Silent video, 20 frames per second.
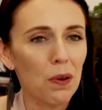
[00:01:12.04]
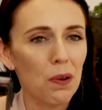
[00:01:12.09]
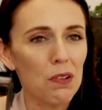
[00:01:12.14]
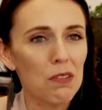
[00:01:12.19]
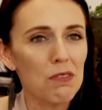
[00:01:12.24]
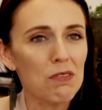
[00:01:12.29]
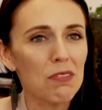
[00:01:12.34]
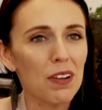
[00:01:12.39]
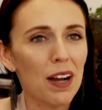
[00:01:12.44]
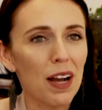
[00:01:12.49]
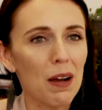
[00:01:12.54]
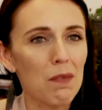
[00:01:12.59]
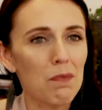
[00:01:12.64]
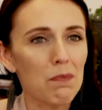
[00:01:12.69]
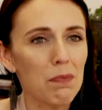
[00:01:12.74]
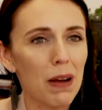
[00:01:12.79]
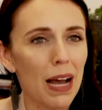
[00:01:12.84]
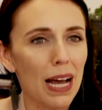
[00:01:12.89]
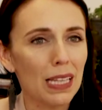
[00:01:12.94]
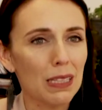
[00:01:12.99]
of
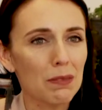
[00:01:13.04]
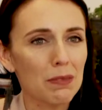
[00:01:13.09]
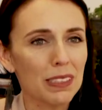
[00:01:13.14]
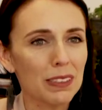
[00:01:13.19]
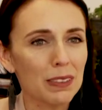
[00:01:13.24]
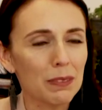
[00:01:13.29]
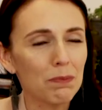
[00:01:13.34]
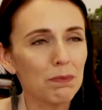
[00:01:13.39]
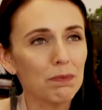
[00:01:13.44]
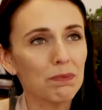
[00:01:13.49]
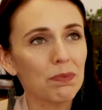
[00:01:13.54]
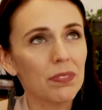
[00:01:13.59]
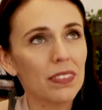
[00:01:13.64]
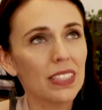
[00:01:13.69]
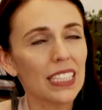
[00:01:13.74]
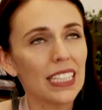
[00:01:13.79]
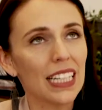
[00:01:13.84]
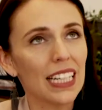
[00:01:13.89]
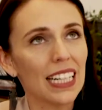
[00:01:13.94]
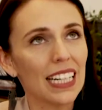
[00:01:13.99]
Parliament.
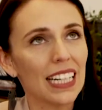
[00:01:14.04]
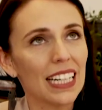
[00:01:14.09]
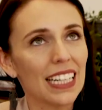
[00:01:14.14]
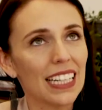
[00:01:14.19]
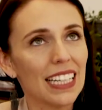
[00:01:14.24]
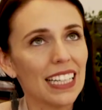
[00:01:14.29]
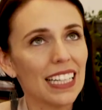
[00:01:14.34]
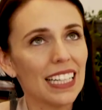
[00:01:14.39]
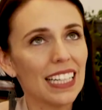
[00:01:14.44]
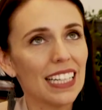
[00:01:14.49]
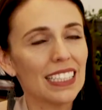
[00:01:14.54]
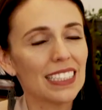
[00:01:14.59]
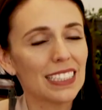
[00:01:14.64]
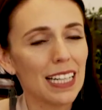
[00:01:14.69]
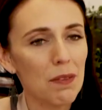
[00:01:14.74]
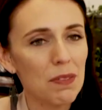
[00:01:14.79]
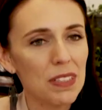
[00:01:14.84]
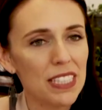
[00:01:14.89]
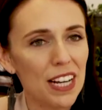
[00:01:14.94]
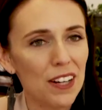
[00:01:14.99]
His
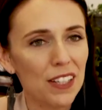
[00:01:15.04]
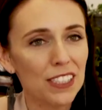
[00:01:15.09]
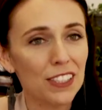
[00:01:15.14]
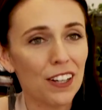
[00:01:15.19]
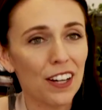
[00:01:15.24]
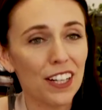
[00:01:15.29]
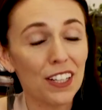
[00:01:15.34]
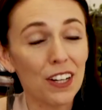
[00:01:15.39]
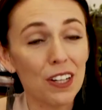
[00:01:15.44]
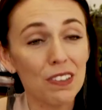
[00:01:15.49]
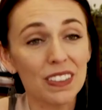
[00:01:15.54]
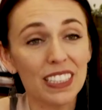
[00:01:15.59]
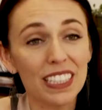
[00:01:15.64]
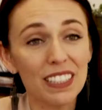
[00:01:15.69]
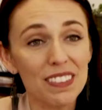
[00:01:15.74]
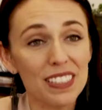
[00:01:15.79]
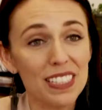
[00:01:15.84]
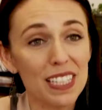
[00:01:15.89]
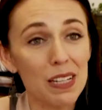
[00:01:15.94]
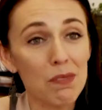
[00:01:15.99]
name was Harry Dynhoven. He
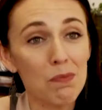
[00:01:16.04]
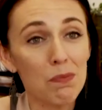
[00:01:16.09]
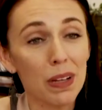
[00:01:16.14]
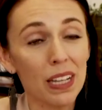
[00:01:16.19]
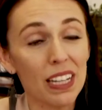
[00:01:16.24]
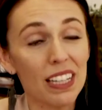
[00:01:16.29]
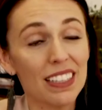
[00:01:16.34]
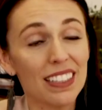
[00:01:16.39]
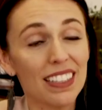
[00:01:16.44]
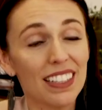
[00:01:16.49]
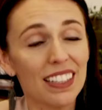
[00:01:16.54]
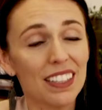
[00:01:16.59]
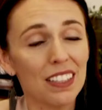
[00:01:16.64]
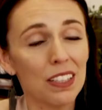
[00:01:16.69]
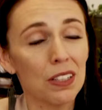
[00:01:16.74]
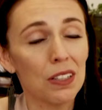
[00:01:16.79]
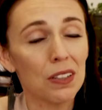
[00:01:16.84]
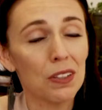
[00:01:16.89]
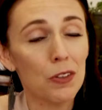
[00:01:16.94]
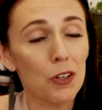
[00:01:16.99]
was the MP
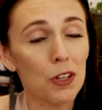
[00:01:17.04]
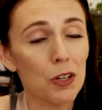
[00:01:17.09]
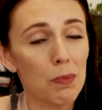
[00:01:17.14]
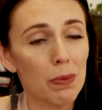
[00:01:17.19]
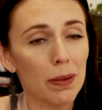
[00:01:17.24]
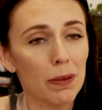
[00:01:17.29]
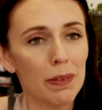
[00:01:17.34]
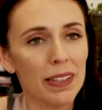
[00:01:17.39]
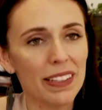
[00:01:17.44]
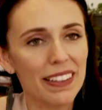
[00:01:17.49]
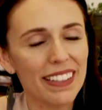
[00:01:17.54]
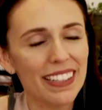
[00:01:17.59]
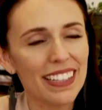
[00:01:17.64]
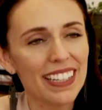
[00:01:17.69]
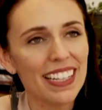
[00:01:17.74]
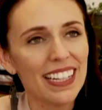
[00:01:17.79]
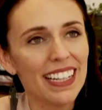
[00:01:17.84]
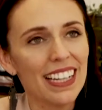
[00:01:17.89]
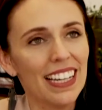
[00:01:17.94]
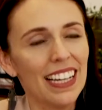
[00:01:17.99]
in New Plymouth.
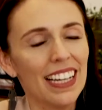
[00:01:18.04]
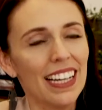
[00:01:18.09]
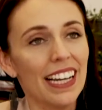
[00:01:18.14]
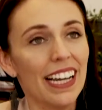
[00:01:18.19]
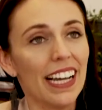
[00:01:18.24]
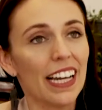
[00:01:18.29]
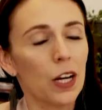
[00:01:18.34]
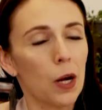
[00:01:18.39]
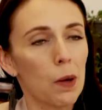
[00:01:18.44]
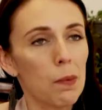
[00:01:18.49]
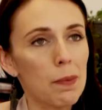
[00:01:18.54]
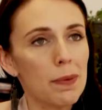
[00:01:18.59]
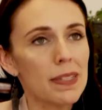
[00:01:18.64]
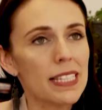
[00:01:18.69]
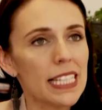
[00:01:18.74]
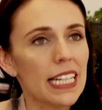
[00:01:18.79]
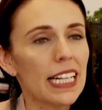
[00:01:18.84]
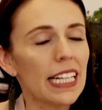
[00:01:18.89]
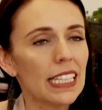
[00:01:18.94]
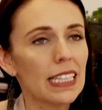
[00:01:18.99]
And I remember
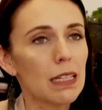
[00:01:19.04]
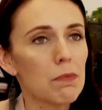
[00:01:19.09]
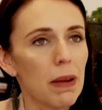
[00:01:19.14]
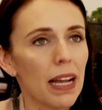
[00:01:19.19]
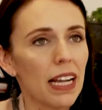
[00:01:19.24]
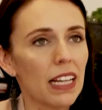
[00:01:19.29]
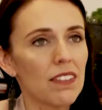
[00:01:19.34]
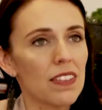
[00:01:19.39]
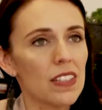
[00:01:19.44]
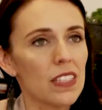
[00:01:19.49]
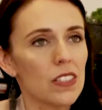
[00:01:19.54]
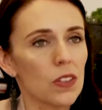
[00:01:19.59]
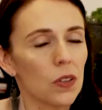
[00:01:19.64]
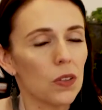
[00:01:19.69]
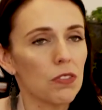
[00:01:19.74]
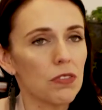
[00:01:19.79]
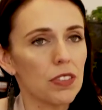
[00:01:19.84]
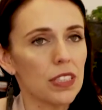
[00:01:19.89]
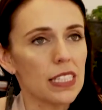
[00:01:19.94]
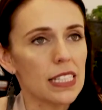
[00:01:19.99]
sitting in the back of his
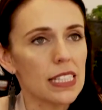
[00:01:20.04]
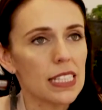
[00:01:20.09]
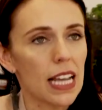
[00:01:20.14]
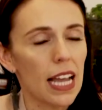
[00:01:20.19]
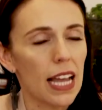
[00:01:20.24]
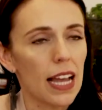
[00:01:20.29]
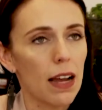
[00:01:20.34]
office